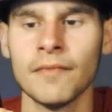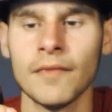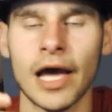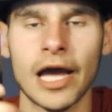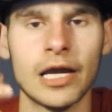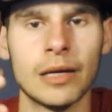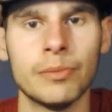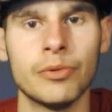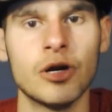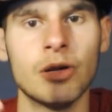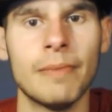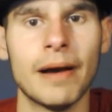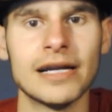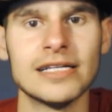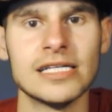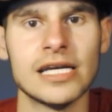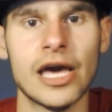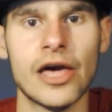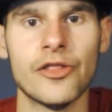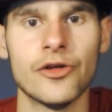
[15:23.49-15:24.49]
I can put it back
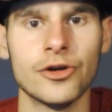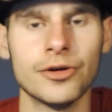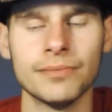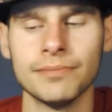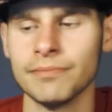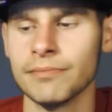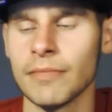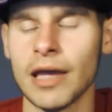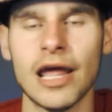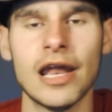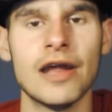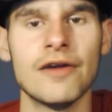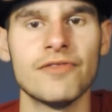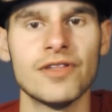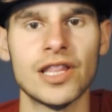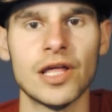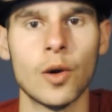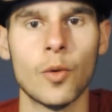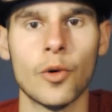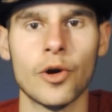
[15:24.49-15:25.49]
together and
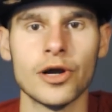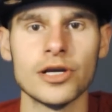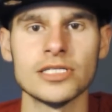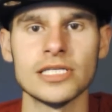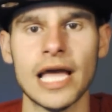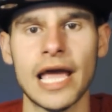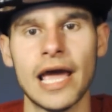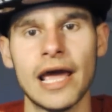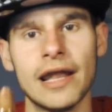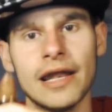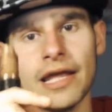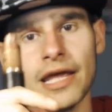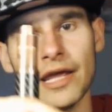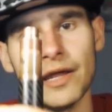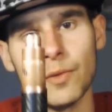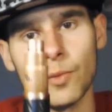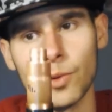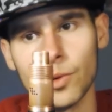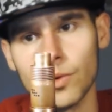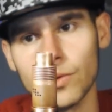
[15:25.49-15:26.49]
everything works, and
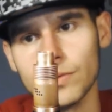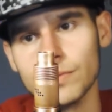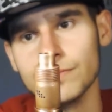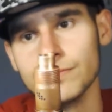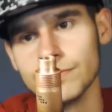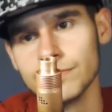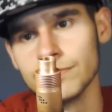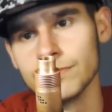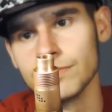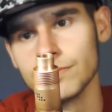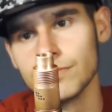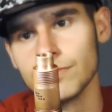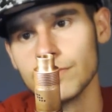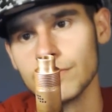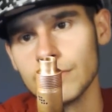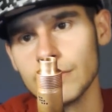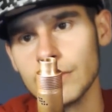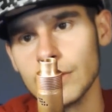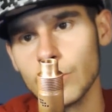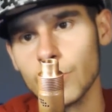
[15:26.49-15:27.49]
it will
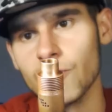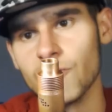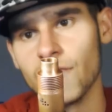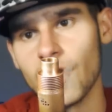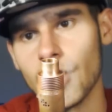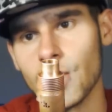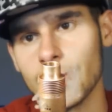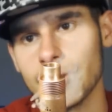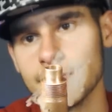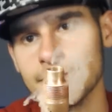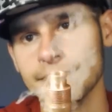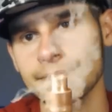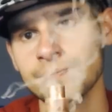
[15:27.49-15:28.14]
fire.